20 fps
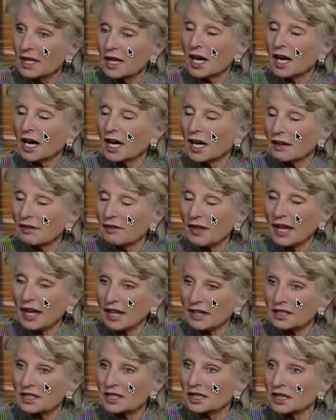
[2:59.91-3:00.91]

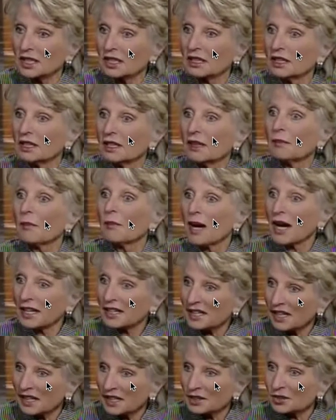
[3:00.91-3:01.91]
that my
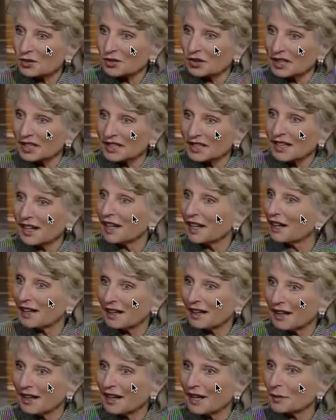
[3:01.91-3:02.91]
country,
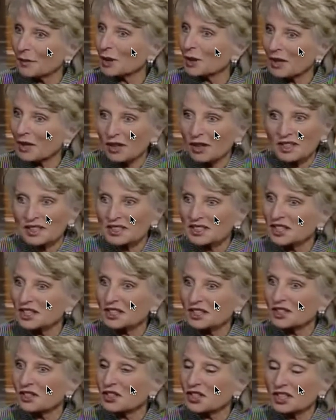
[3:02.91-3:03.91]
I'm an American
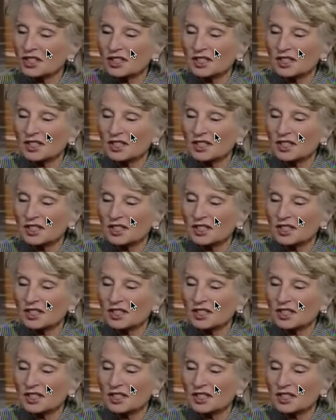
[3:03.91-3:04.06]
citizen just